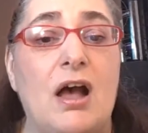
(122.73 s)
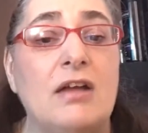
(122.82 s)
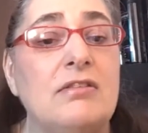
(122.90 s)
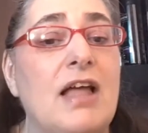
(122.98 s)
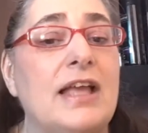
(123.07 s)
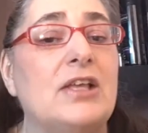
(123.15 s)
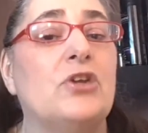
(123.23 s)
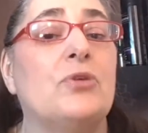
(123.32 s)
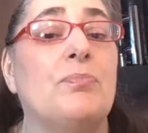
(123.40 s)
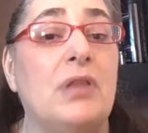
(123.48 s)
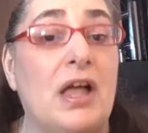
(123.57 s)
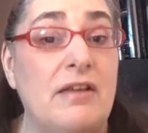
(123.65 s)
Unlike
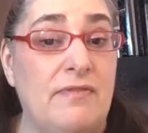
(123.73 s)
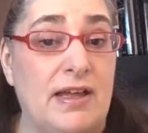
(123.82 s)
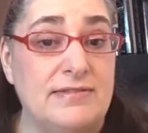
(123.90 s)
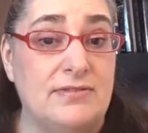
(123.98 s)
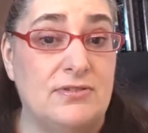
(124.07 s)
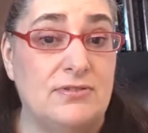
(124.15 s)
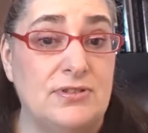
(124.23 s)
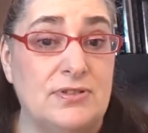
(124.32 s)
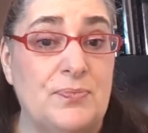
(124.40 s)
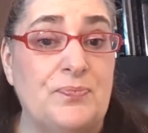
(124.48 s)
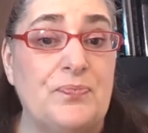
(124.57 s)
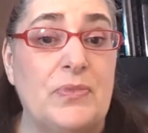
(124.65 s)
your blood vessels,